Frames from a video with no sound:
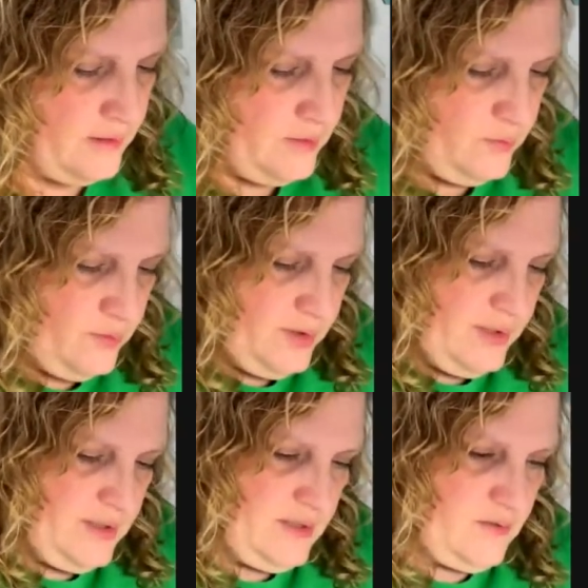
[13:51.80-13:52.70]
we're going
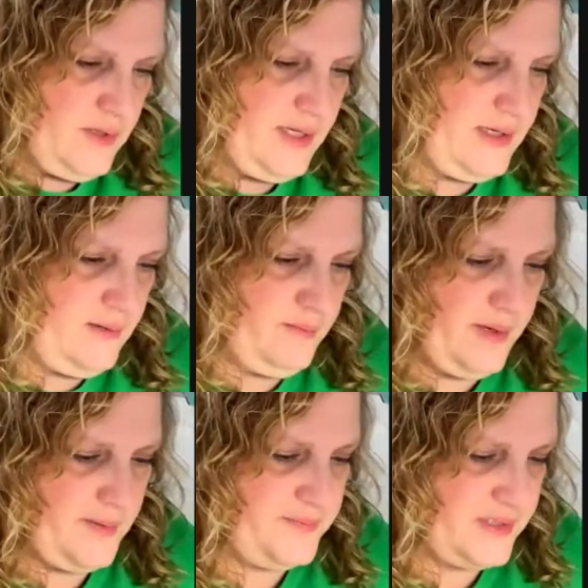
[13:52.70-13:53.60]
to go ahead and
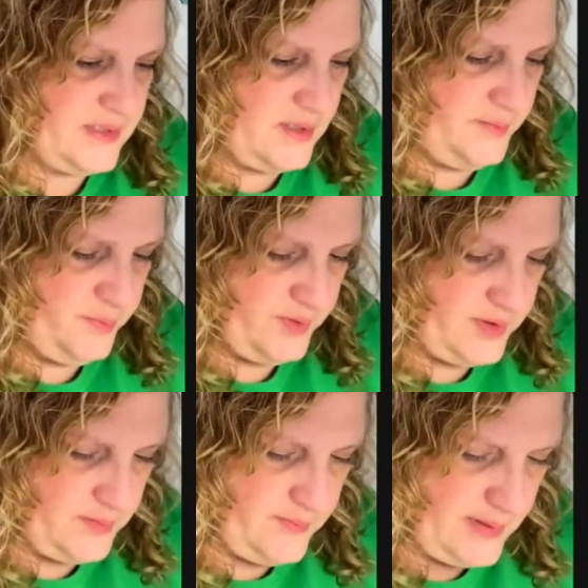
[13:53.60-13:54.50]
pop this up with
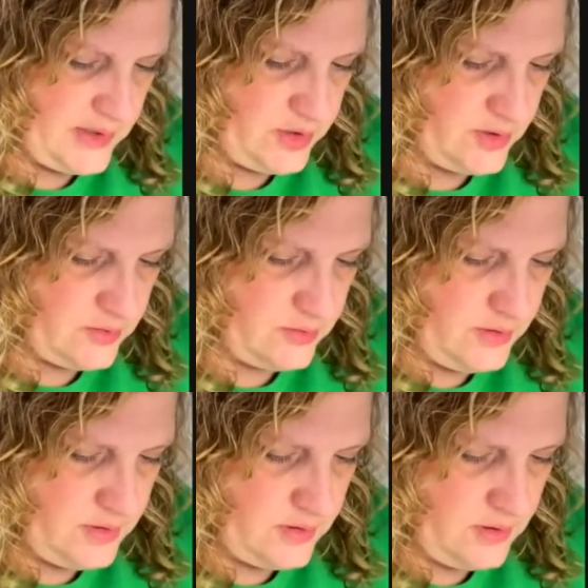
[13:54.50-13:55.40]
dimensionals.